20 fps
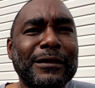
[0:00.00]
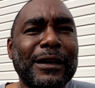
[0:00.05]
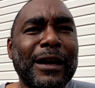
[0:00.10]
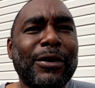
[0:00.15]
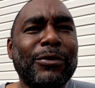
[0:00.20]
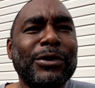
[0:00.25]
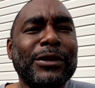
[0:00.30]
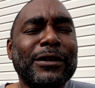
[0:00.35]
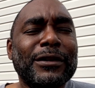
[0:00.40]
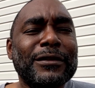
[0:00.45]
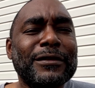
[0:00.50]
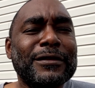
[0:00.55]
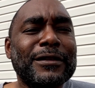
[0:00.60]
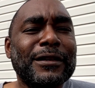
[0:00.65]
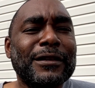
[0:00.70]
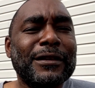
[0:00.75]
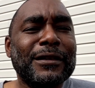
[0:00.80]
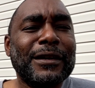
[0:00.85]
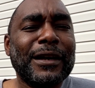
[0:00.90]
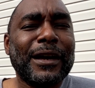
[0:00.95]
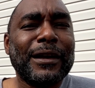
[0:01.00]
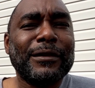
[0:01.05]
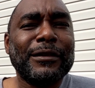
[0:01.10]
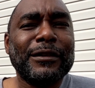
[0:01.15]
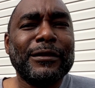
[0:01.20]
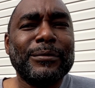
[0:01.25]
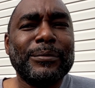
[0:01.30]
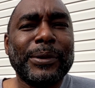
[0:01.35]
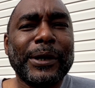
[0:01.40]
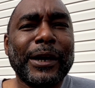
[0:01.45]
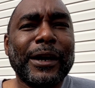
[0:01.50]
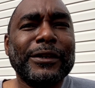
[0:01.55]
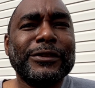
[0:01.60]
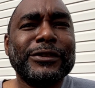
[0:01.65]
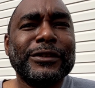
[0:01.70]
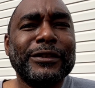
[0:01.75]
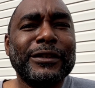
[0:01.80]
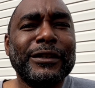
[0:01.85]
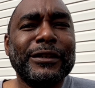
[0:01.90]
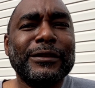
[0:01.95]
I would consider that
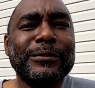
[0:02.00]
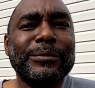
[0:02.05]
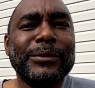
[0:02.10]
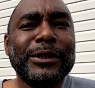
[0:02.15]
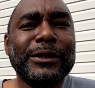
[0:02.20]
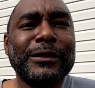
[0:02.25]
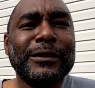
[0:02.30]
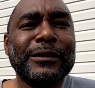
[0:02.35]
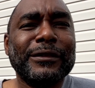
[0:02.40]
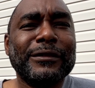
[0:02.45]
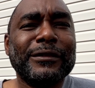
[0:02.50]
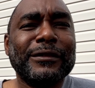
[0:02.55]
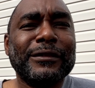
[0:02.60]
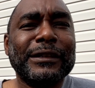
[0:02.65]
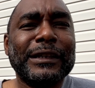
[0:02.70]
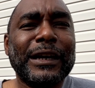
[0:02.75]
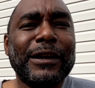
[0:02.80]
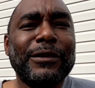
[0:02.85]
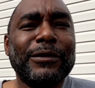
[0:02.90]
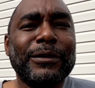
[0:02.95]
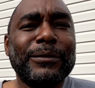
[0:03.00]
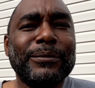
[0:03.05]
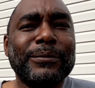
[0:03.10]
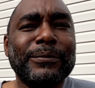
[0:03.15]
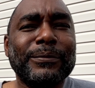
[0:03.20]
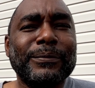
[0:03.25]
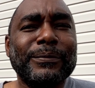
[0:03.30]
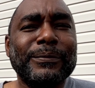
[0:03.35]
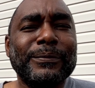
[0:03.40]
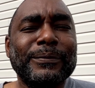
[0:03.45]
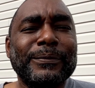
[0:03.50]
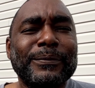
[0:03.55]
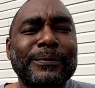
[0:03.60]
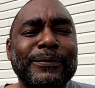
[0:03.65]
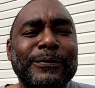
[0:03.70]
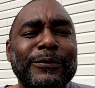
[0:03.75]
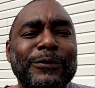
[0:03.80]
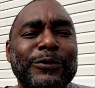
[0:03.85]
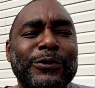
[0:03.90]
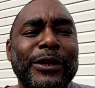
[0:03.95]
passionate, because now I'm
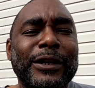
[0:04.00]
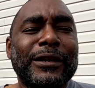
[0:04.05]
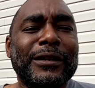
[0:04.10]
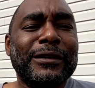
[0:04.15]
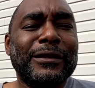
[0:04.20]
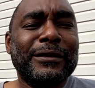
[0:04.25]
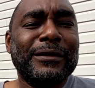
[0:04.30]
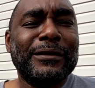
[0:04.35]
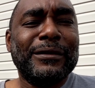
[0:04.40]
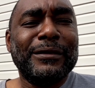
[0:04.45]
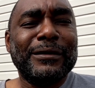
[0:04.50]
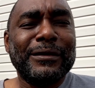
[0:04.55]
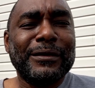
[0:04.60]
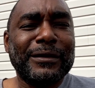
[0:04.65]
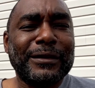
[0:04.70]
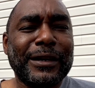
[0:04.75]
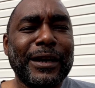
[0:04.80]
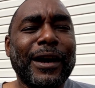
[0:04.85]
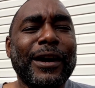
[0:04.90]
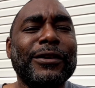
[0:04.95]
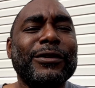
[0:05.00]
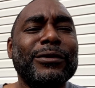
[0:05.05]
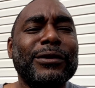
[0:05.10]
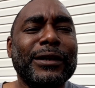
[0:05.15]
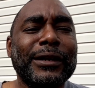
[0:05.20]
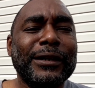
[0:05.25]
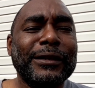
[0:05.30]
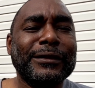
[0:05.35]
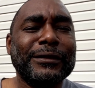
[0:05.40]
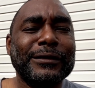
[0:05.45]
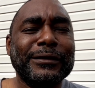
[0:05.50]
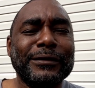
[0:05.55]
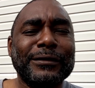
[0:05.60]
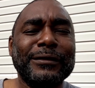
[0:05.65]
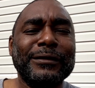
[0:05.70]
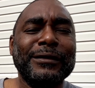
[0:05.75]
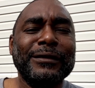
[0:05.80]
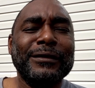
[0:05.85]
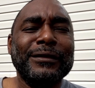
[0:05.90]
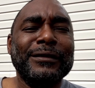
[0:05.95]
really calculating
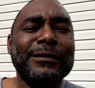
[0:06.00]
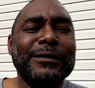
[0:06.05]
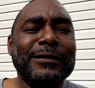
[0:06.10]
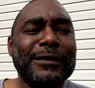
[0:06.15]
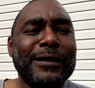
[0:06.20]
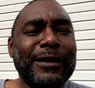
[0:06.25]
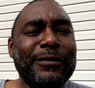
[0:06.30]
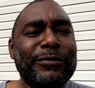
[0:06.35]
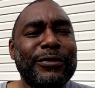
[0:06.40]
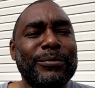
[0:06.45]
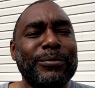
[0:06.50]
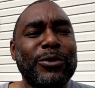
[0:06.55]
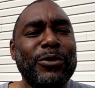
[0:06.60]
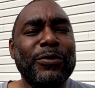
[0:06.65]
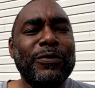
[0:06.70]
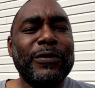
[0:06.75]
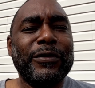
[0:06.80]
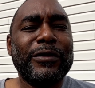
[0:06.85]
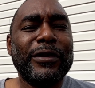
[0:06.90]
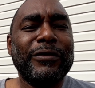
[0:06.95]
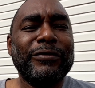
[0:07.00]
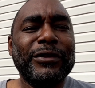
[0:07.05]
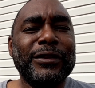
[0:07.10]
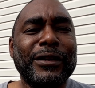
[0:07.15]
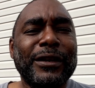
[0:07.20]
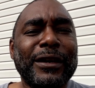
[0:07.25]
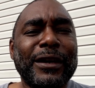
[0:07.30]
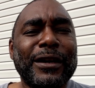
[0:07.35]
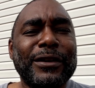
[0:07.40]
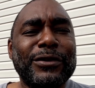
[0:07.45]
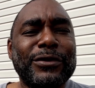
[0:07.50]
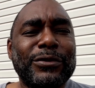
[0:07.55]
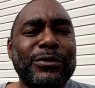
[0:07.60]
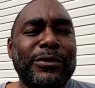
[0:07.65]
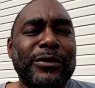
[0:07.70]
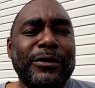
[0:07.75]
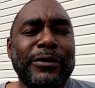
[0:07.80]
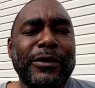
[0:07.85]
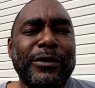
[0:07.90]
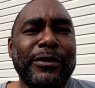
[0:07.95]
every move or everything I do
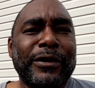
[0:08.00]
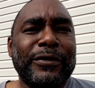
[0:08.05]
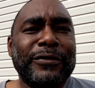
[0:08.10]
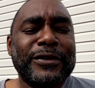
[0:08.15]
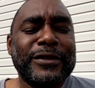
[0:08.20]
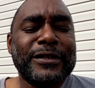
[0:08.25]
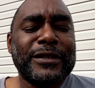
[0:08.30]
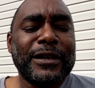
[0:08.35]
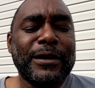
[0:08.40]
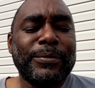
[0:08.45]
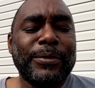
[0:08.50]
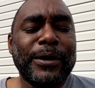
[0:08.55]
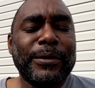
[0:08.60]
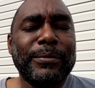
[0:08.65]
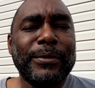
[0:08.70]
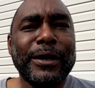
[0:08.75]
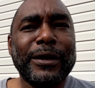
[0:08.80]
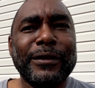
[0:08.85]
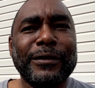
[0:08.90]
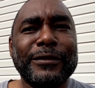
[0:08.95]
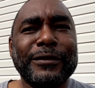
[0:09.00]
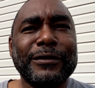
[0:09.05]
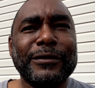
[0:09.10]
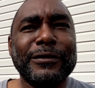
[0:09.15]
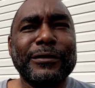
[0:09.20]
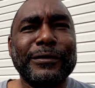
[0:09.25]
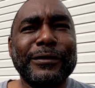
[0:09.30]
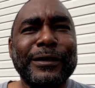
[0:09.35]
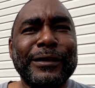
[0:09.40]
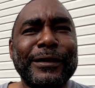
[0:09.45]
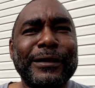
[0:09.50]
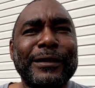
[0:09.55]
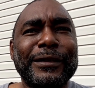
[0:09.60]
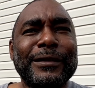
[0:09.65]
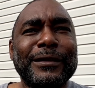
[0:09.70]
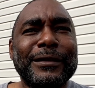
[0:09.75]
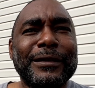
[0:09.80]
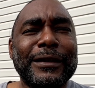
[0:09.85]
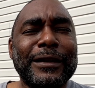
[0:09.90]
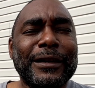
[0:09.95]
or every step I make. So,
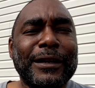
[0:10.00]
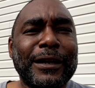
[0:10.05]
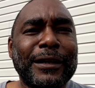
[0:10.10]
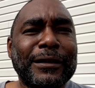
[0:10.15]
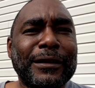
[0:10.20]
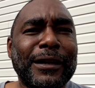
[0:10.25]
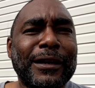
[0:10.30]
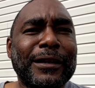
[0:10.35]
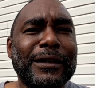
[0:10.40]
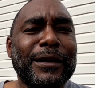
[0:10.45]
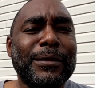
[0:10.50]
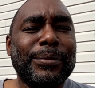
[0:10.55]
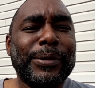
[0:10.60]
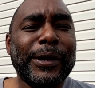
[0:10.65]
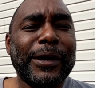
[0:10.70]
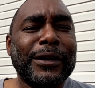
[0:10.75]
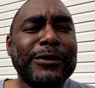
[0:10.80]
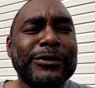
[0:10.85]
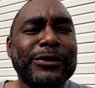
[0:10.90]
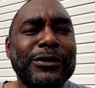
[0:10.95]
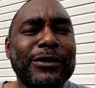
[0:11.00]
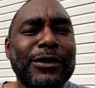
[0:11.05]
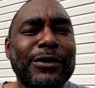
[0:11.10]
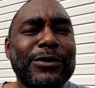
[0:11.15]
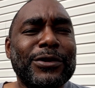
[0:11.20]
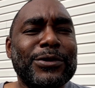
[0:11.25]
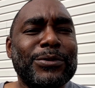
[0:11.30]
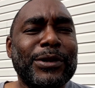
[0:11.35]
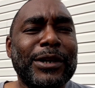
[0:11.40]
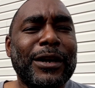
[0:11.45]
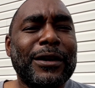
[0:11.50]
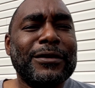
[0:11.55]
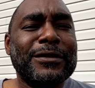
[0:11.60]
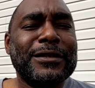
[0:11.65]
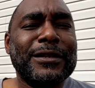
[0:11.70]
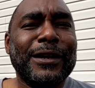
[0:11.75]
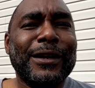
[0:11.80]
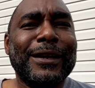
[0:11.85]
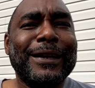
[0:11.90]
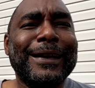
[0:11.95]
and I think that passion goes without
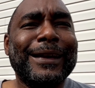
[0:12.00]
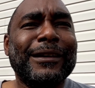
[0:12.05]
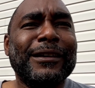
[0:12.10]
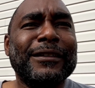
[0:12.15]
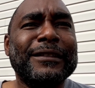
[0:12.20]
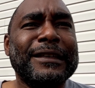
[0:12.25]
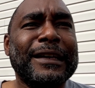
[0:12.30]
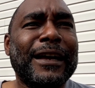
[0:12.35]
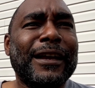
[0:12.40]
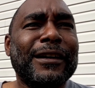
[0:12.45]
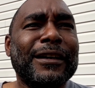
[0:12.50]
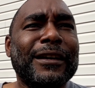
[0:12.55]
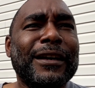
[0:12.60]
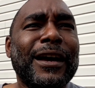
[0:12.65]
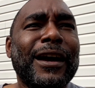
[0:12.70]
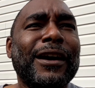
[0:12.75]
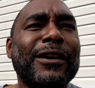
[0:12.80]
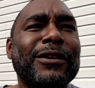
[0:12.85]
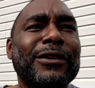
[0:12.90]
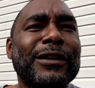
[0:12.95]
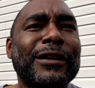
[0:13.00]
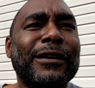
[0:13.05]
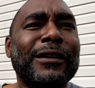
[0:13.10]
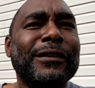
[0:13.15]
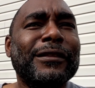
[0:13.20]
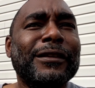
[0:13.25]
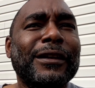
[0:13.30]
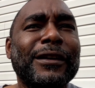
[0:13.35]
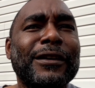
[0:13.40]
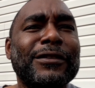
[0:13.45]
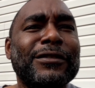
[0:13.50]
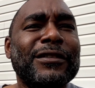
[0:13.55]
saying, that it's not a calculated thing.